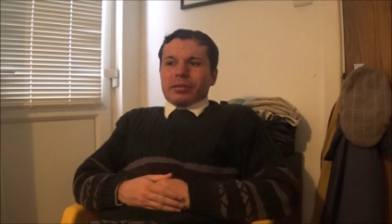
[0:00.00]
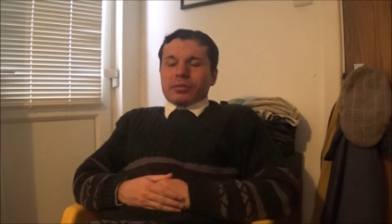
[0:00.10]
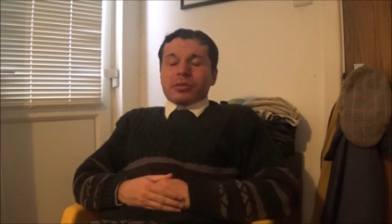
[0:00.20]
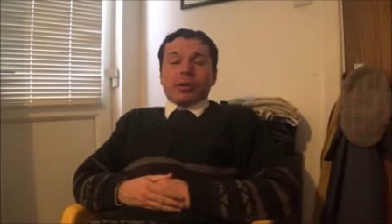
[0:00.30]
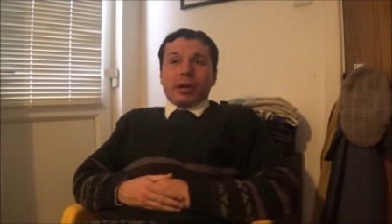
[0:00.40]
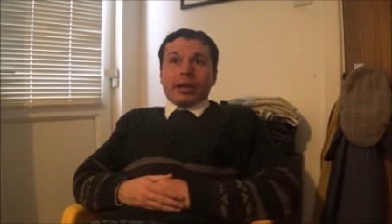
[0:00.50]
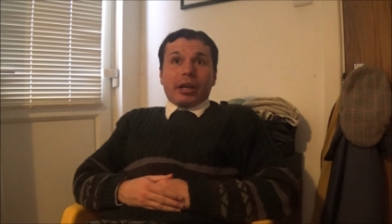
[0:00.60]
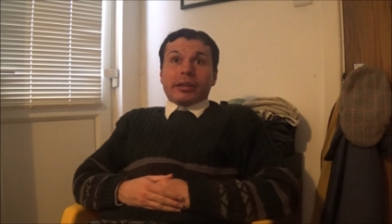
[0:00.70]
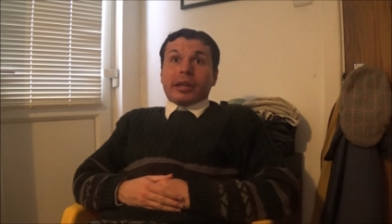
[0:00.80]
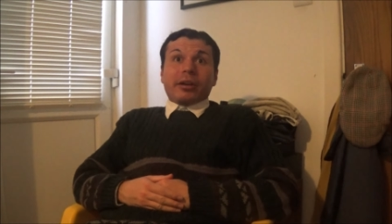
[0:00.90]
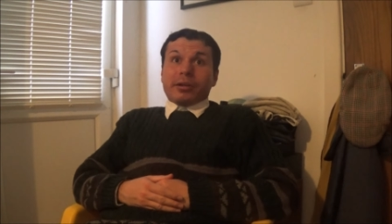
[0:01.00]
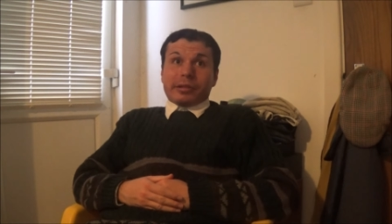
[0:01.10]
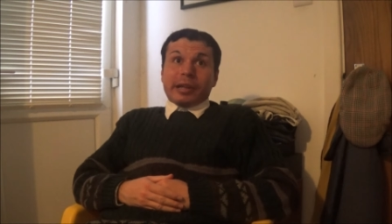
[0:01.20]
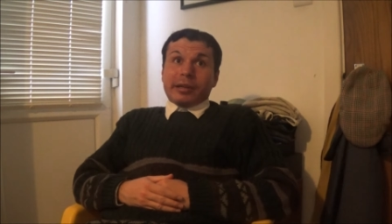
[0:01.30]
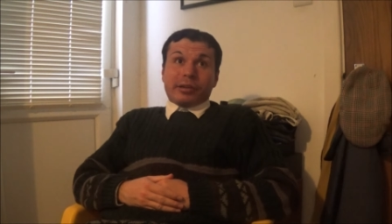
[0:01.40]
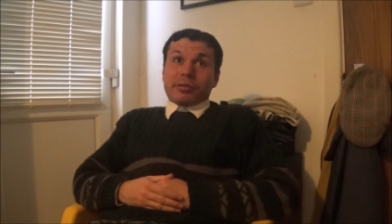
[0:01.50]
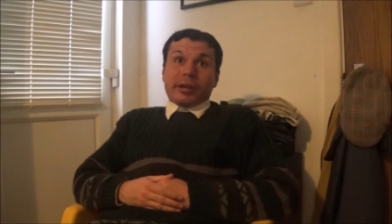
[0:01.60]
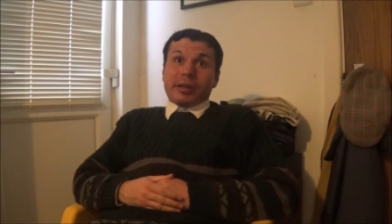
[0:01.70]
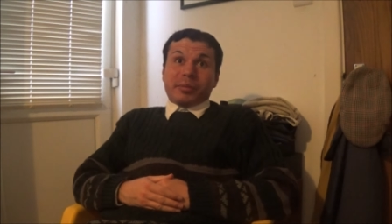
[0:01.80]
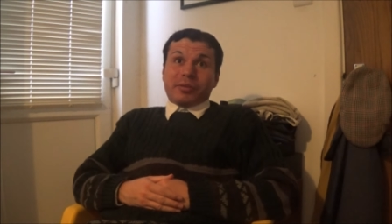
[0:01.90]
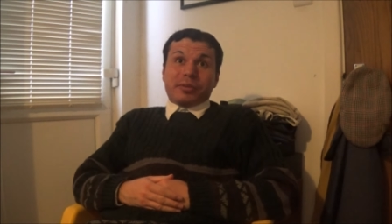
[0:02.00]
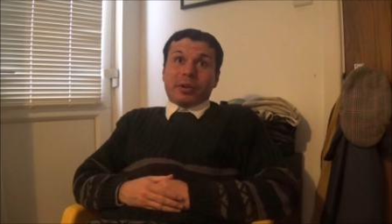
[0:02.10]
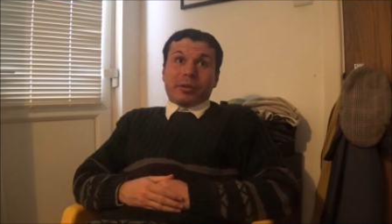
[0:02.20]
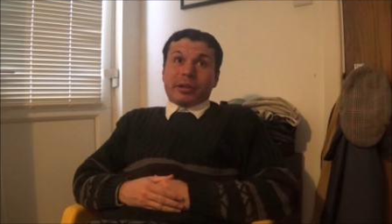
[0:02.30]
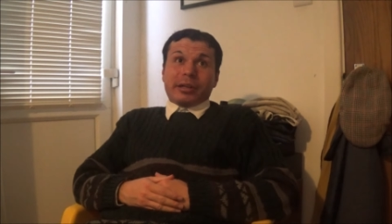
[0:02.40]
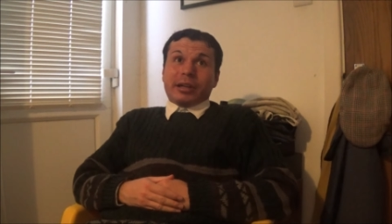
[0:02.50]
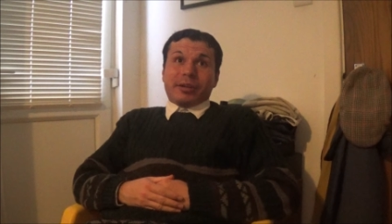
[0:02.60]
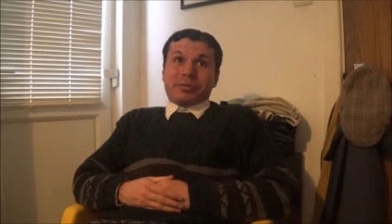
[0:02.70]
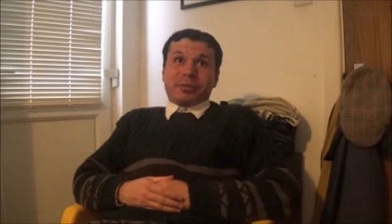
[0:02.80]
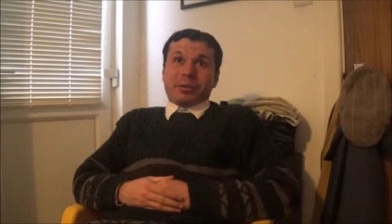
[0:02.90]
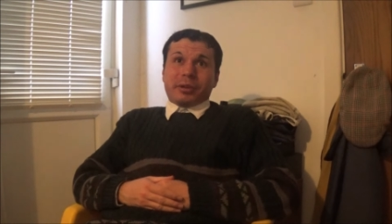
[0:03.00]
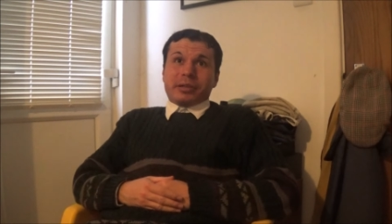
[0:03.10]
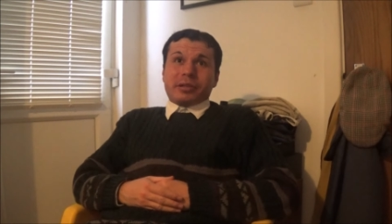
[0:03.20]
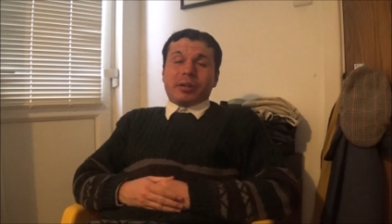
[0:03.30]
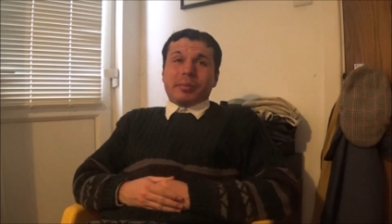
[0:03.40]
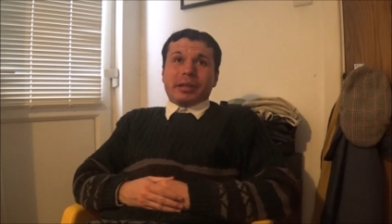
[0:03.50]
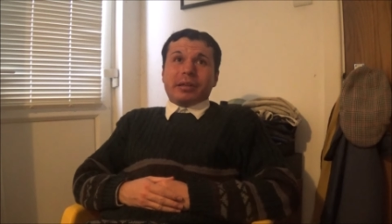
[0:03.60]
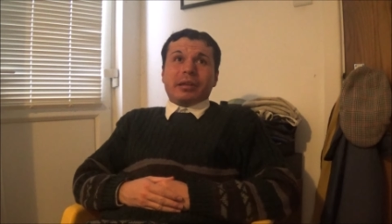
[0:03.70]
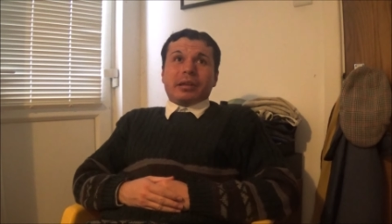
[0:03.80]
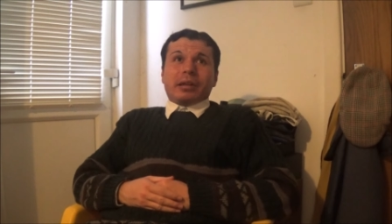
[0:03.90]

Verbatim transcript: So, and I cannot thank Graham and Fiona enough for it. I mean,